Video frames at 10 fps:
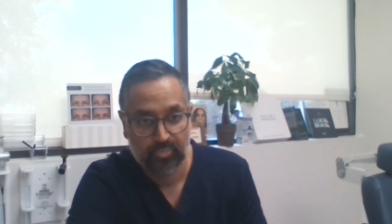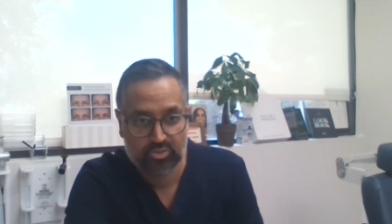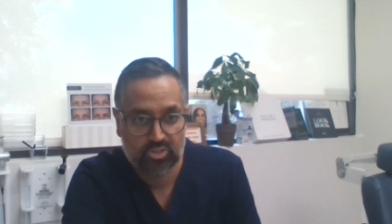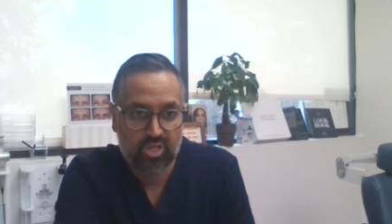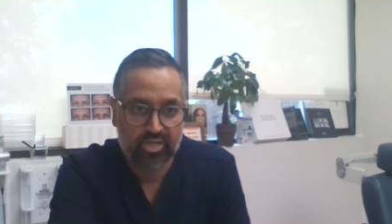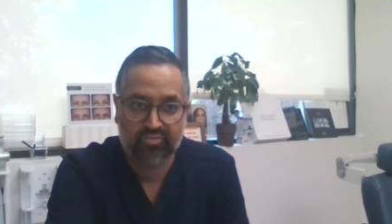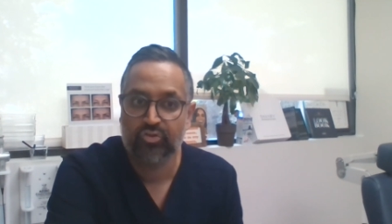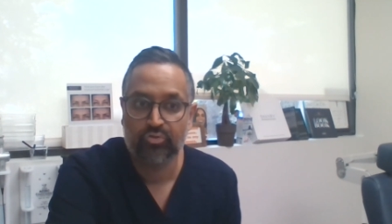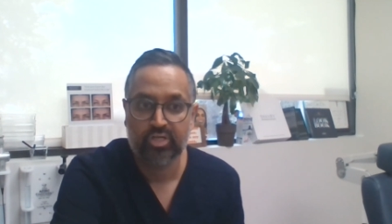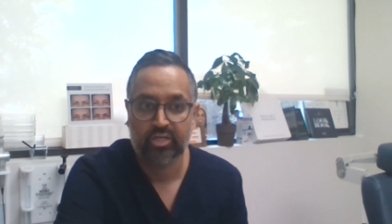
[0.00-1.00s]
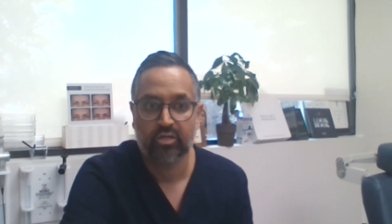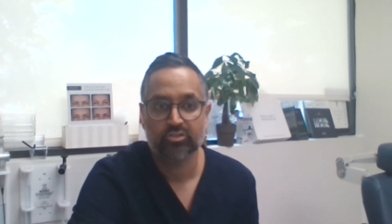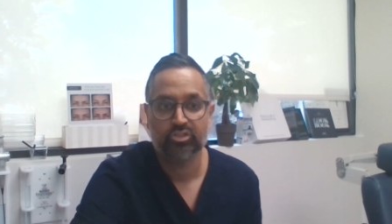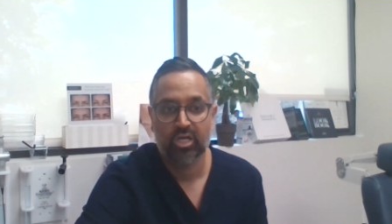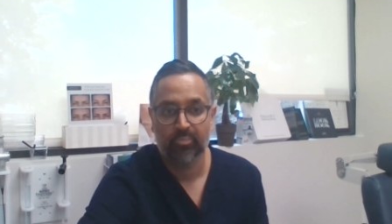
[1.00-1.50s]
there's a lot of new
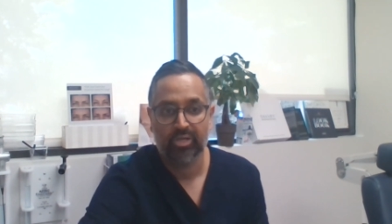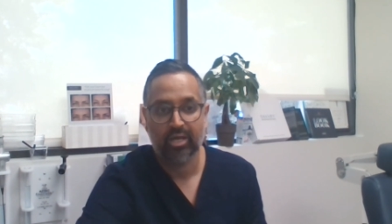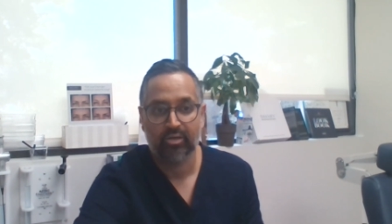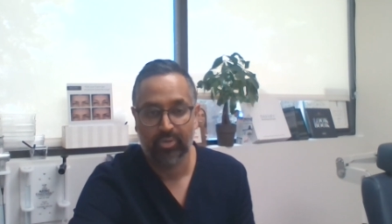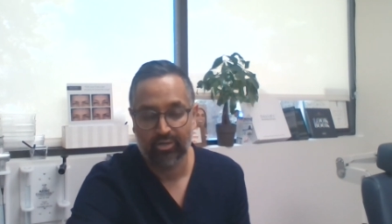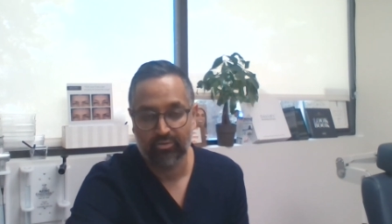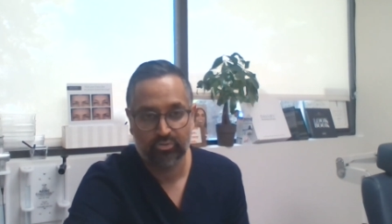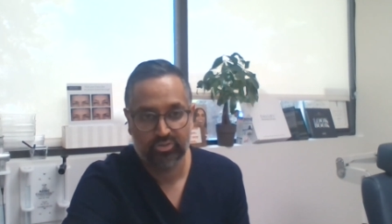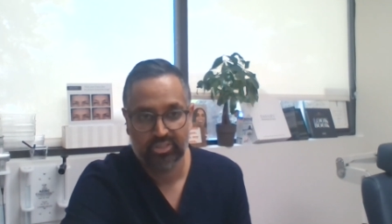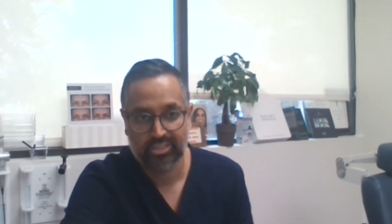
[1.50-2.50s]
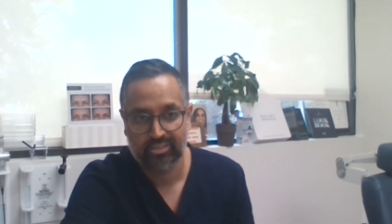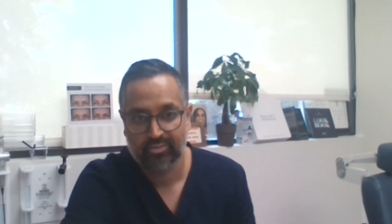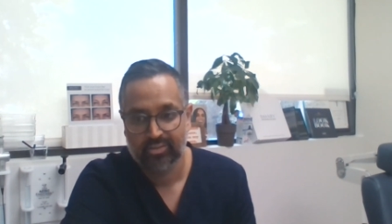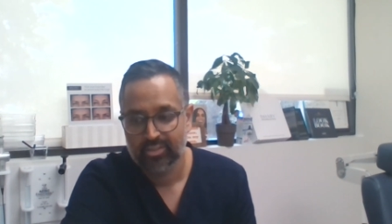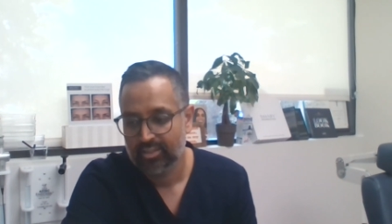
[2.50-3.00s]
technology coming out about using
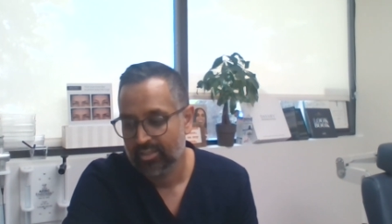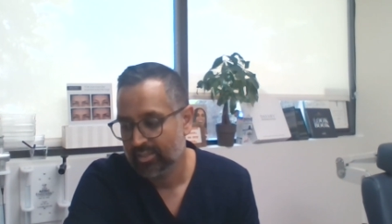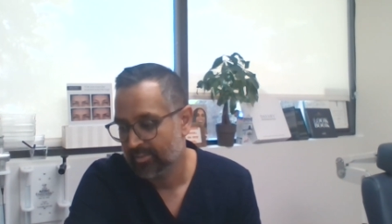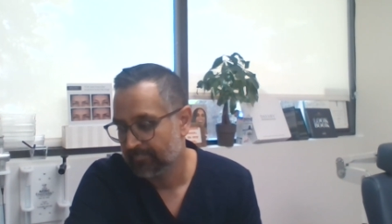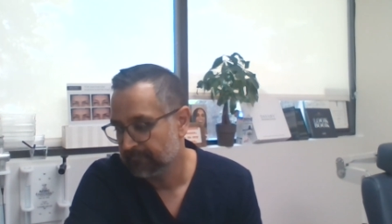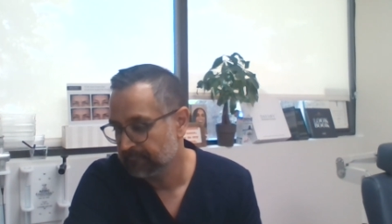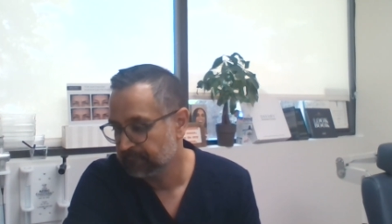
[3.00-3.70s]
um,